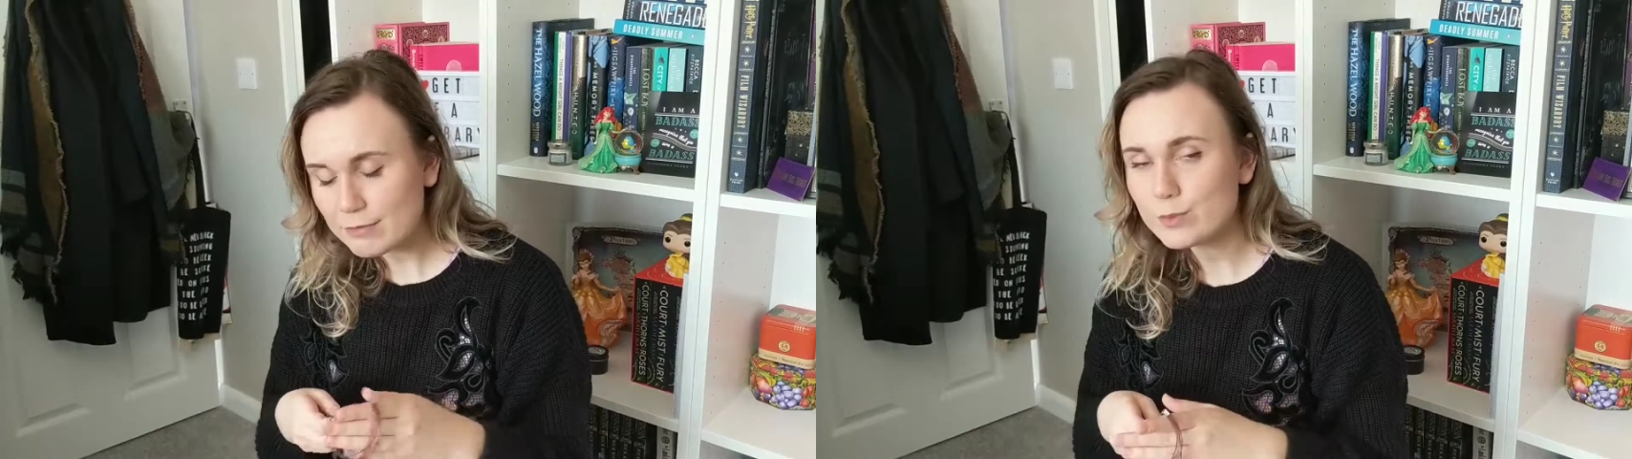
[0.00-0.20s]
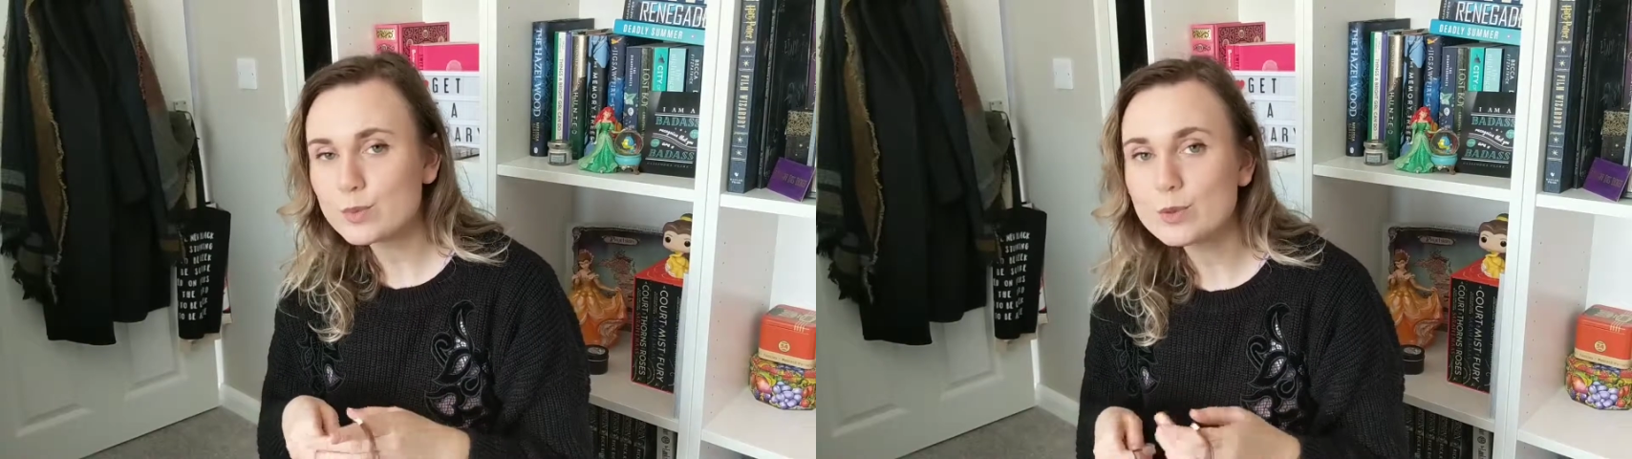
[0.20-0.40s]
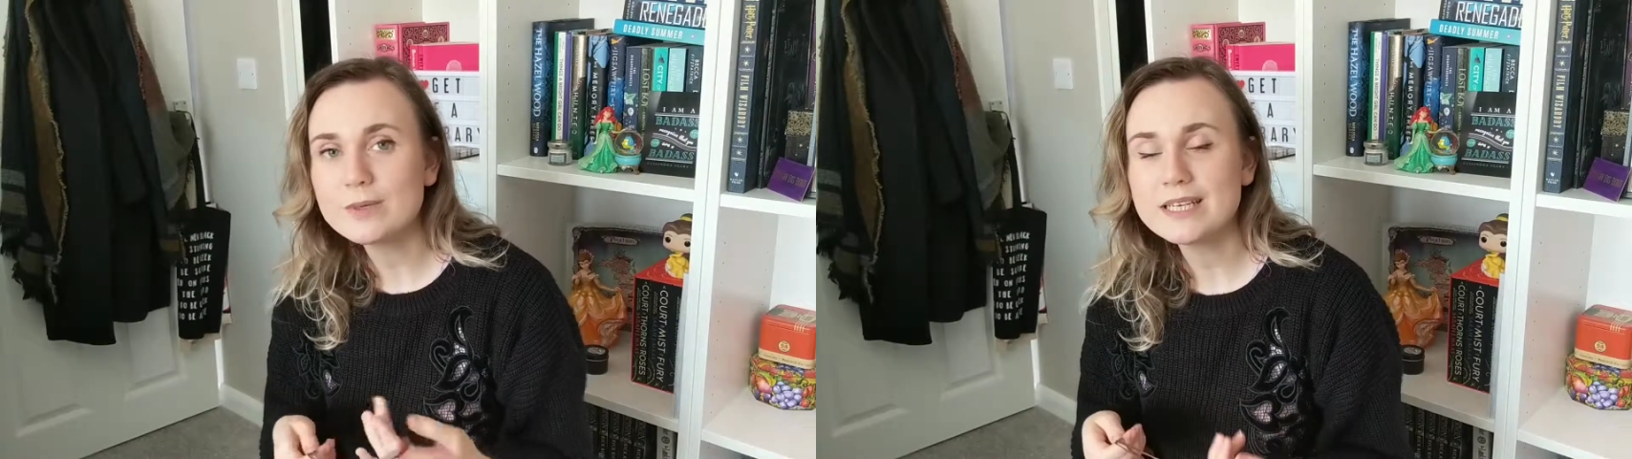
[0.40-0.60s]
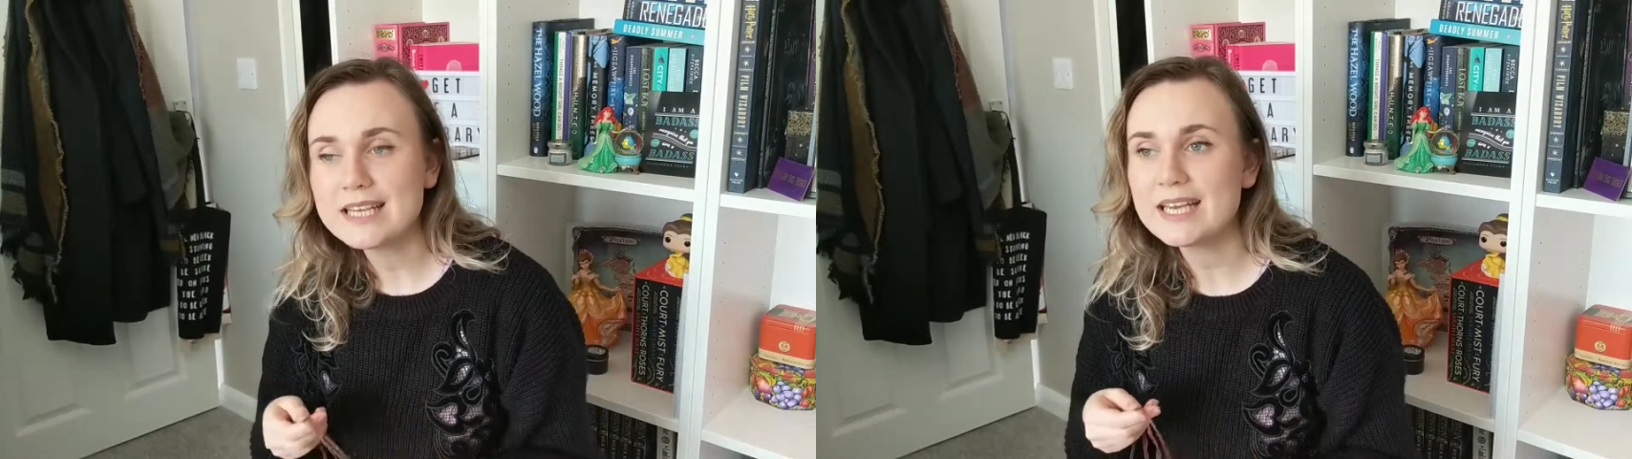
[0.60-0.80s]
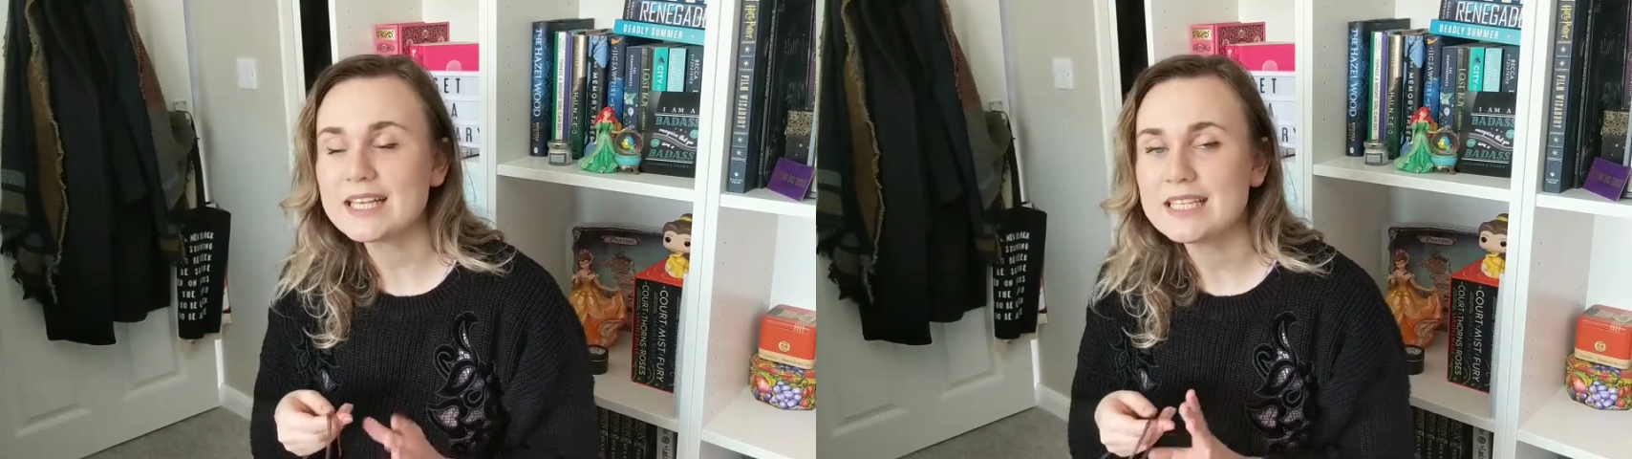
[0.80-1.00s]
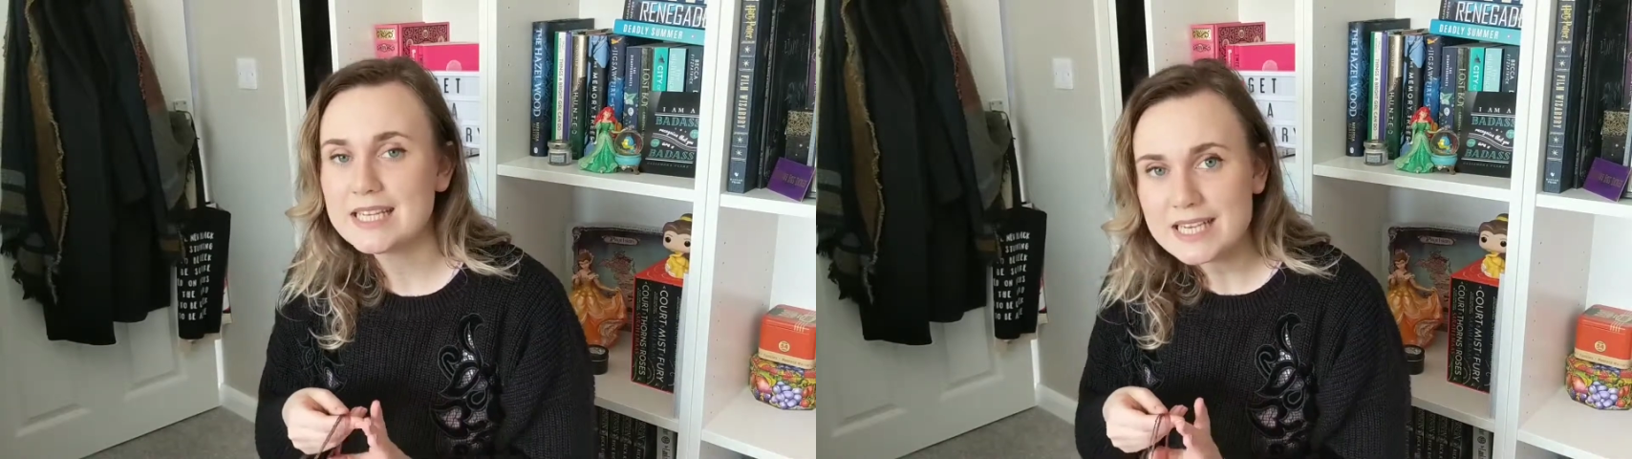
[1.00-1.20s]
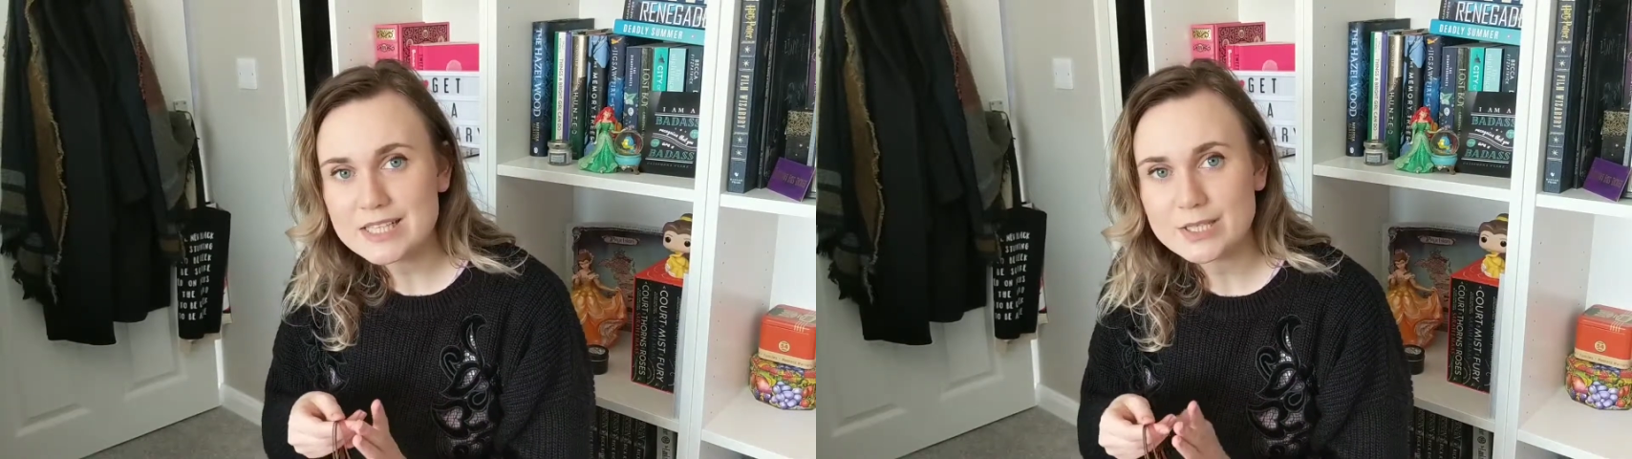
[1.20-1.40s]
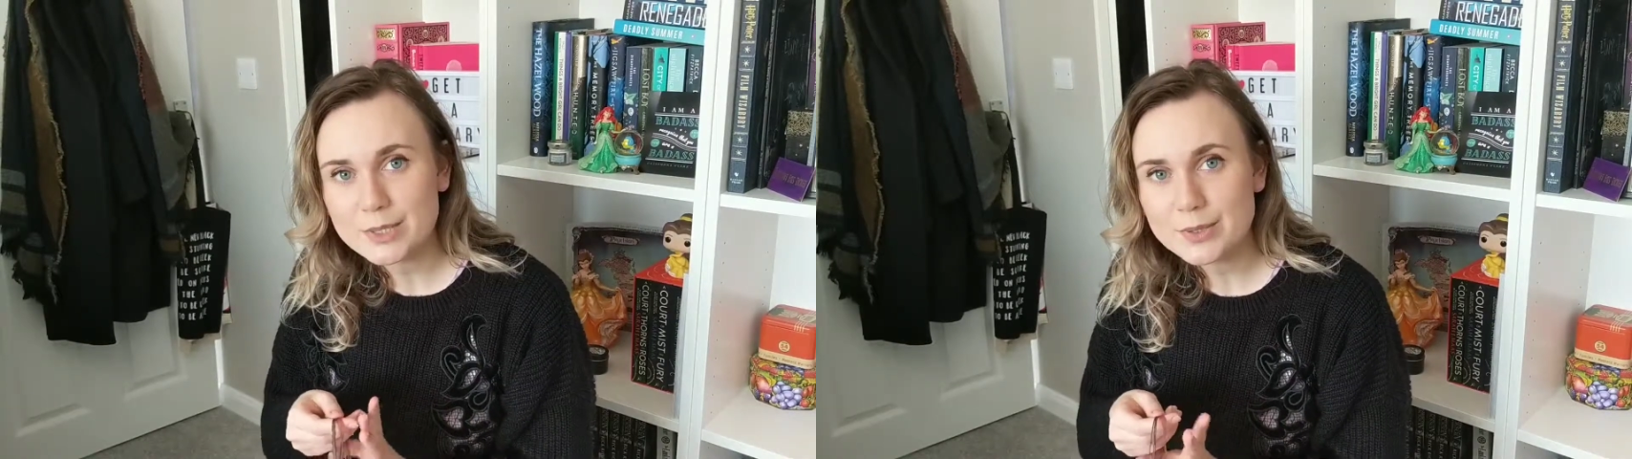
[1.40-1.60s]
haven't worn one yet and I
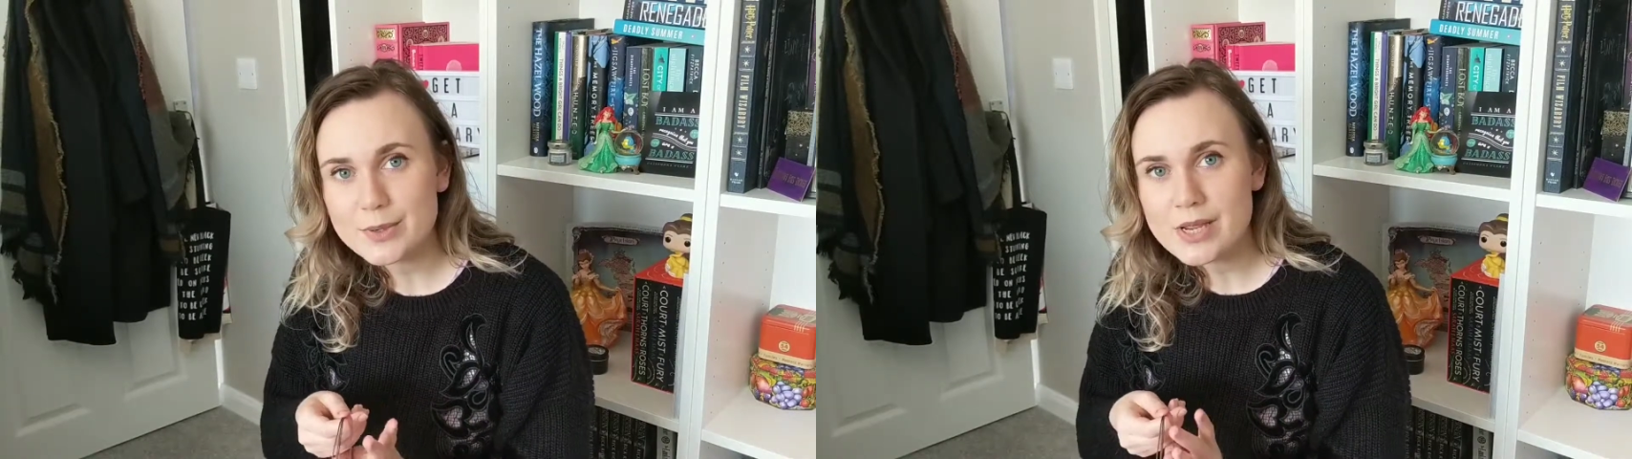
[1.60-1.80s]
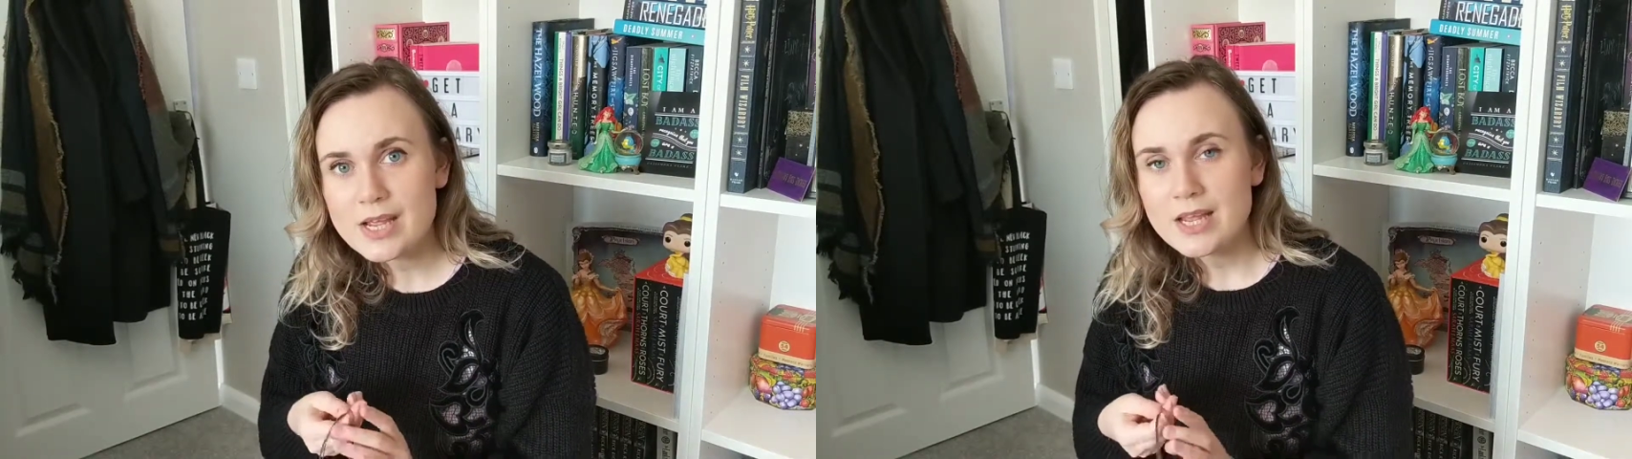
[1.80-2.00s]
need to